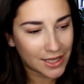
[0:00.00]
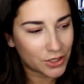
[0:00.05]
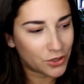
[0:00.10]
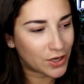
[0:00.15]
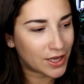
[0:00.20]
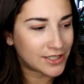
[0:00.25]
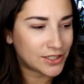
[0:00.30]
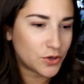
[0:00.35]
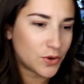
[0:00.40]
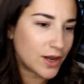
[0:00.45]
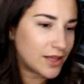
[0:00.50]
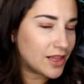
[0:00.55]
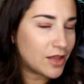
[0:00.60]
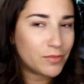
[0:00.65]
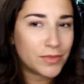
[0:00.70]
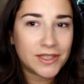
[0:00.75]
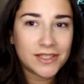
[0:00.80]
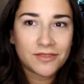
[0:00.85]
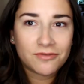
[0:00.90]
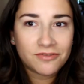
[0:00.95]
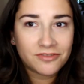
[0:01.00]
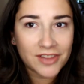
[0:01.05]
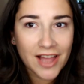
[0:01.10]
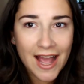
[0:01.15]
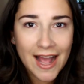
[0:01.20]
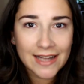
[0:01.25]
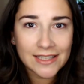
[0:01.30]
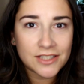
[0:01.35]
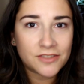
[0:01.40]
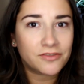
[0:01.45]
You guys know I love me some
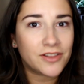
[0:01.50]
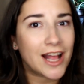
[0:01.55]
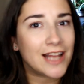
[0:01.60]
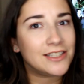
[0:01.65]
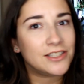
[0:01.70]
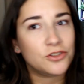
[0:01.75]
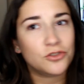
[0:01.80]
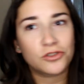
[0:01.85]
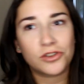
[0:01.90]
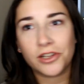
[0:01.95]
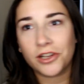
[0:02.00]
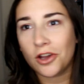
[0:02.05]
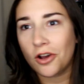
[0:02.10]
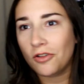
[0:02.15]
flats. Flats usually